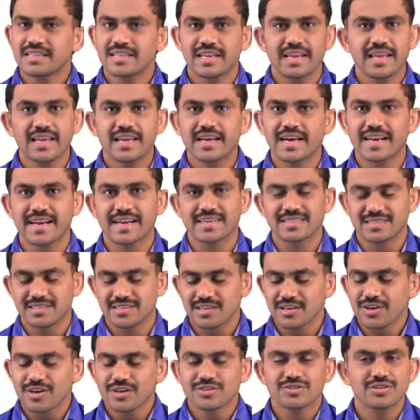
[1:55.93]
3
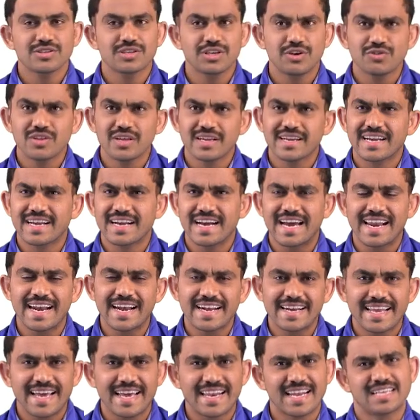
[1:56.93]
currents. So give the
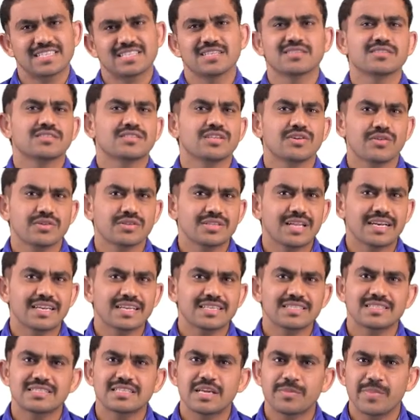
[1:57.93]
current directions. That
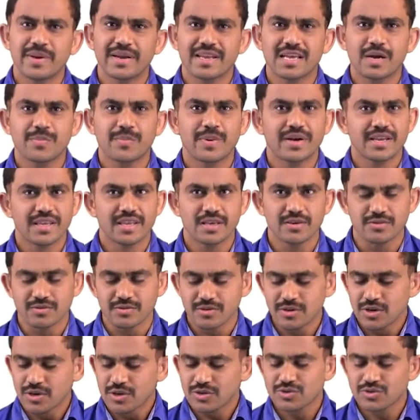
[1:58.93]
is depending upon you.